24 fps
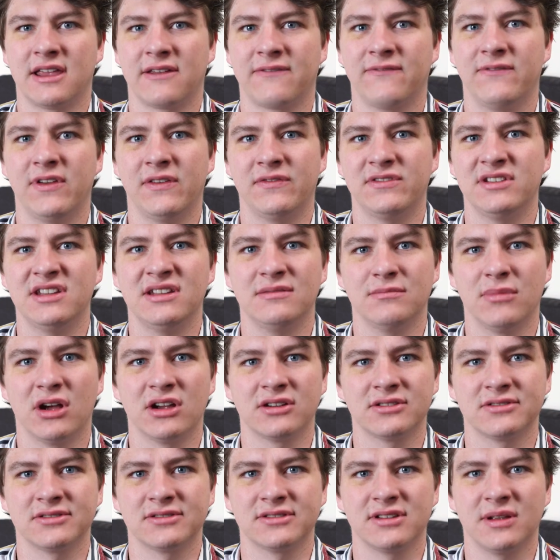15
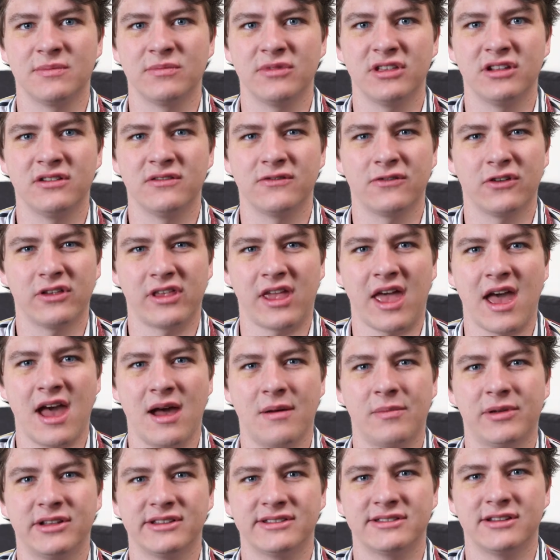bucks or something for the
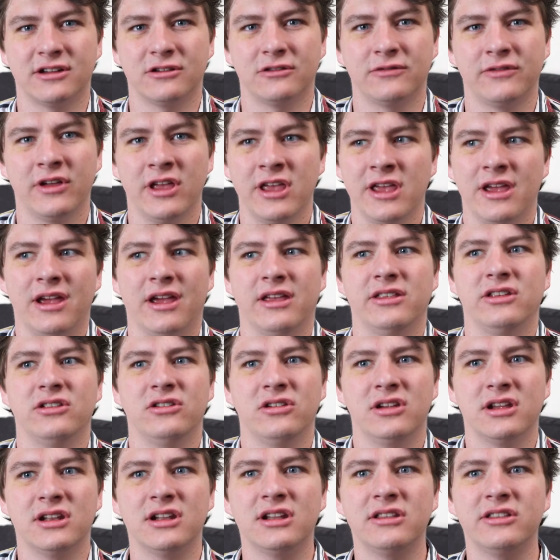app itself, and then you
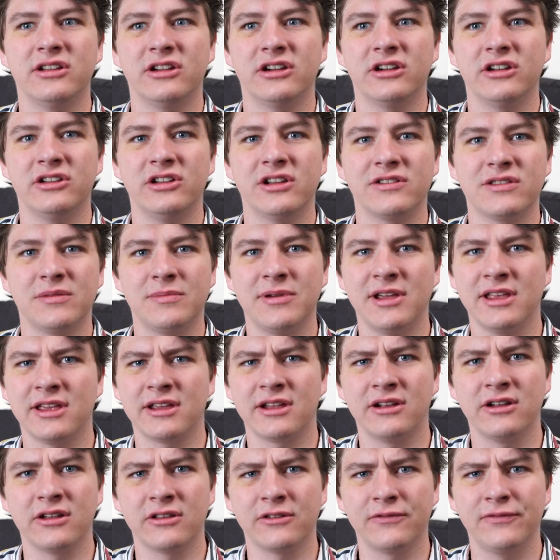get in there and you have to pay like
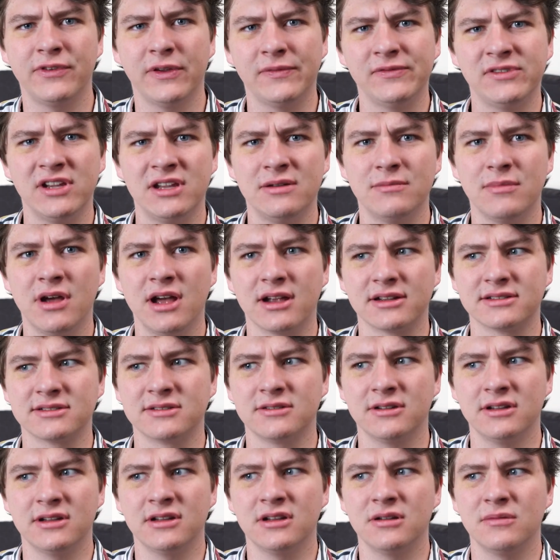another 15 bucks, so
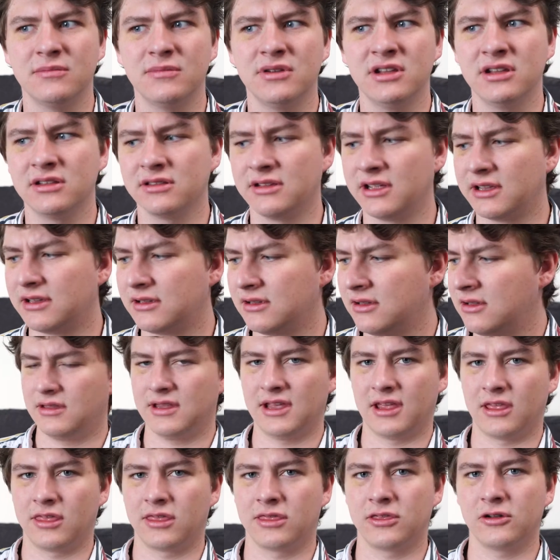it ended up being like
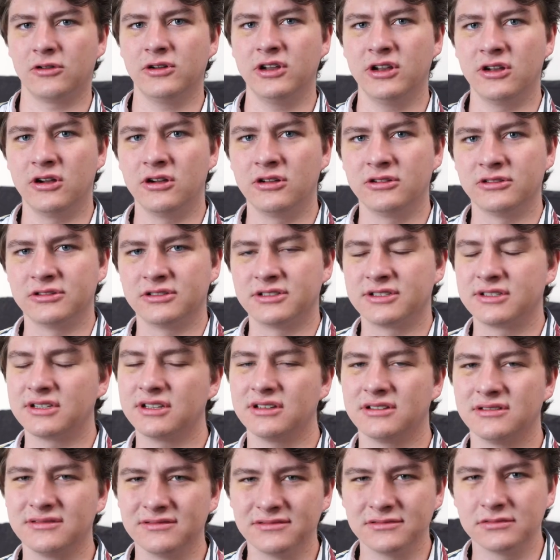$30,
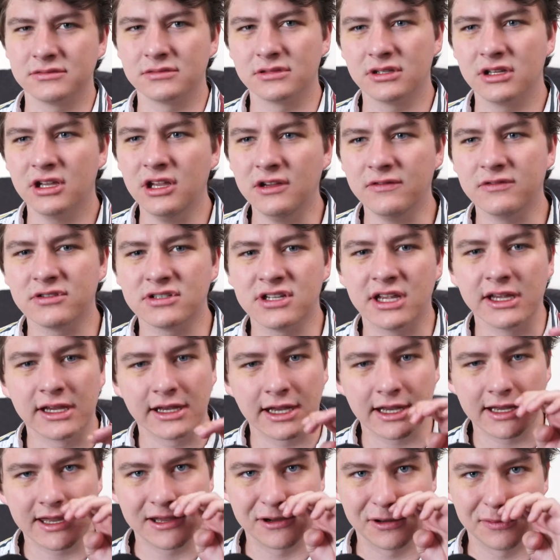give or take.
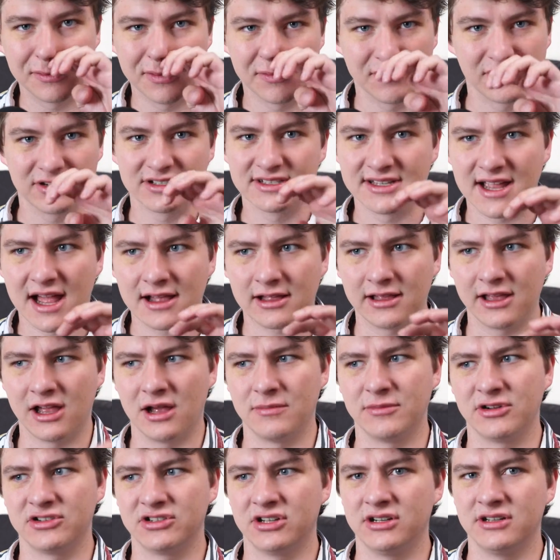I can't remember exactly how
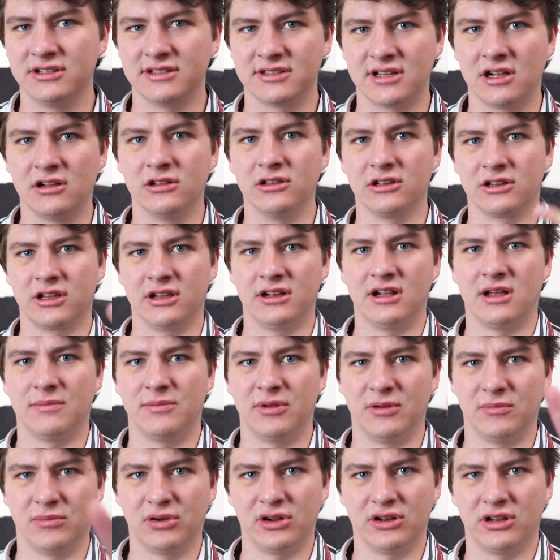much it is. I'll look it up
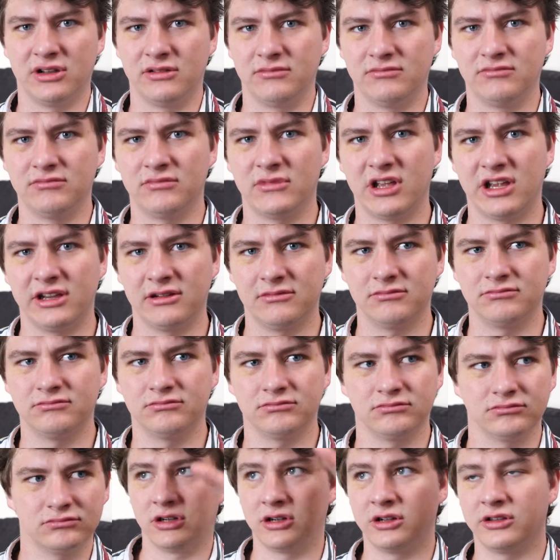and put it like
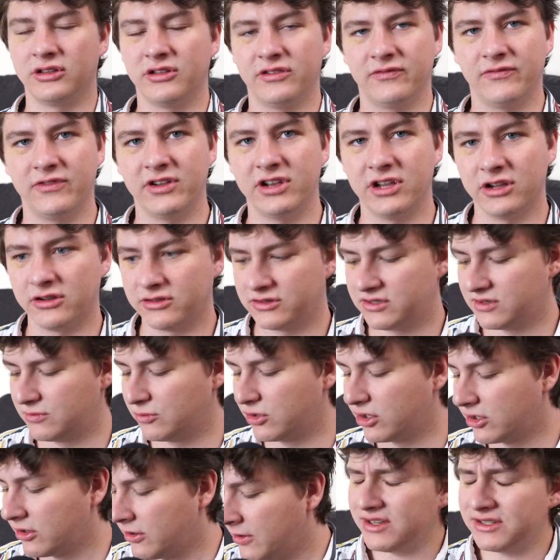on the video
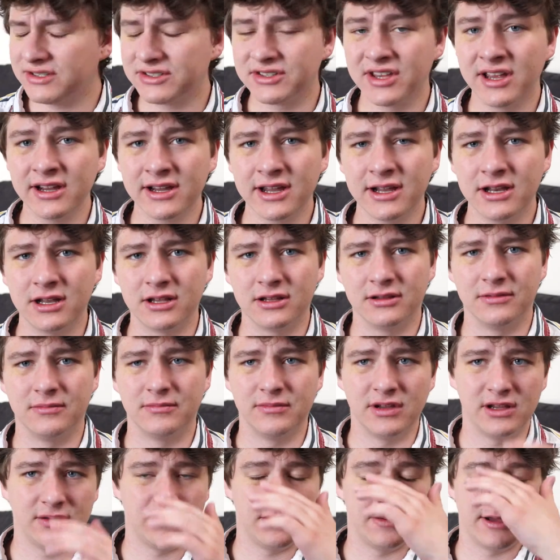somewhere. So that kind of
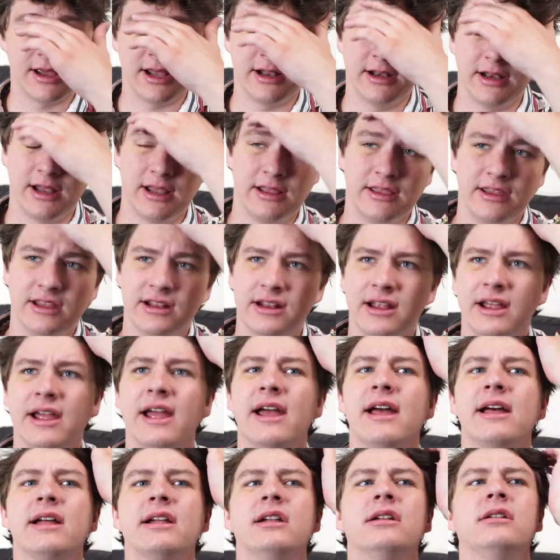made me mad. And then I
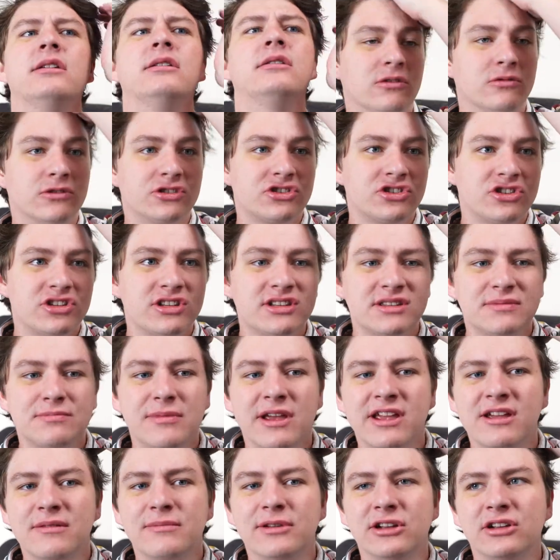had, which this
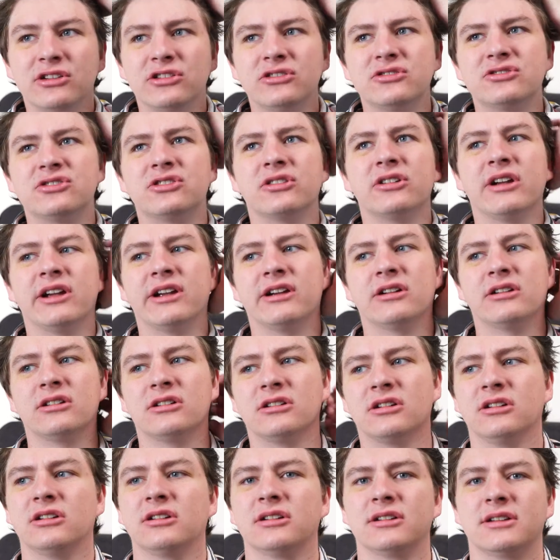may have been user
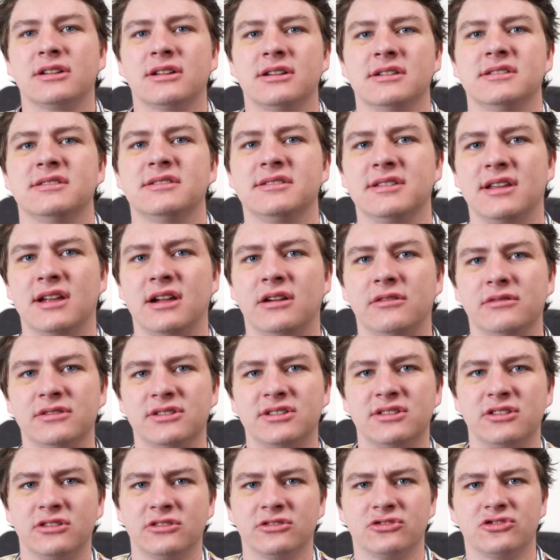error because I was
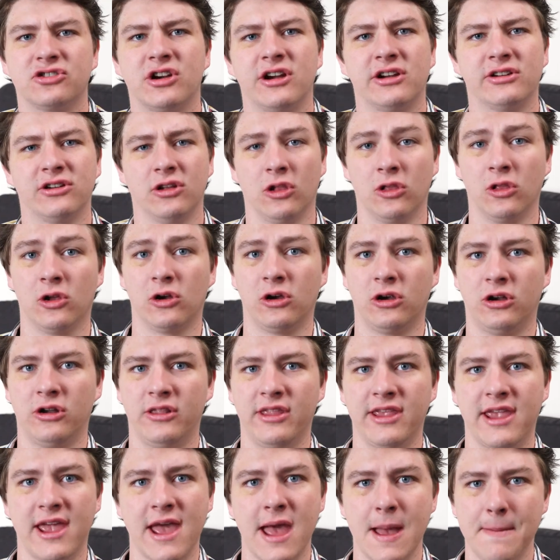still trying to learn
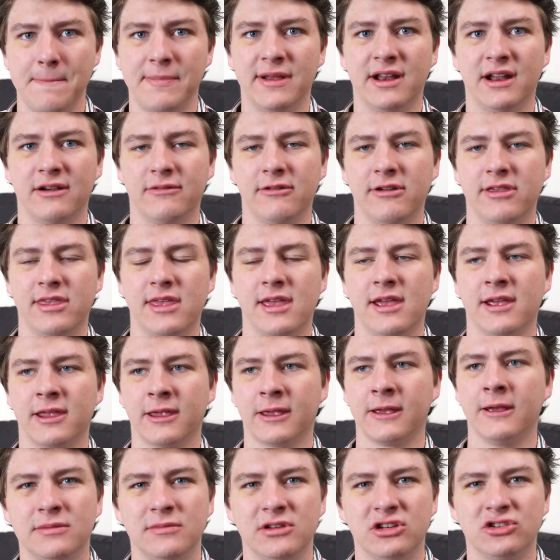the app and everything,
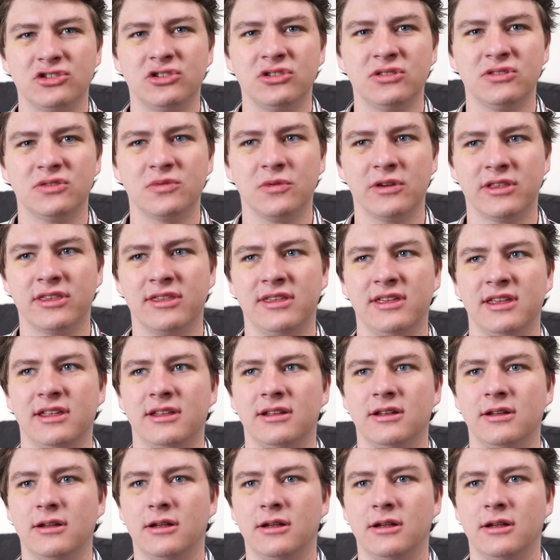some issues with it.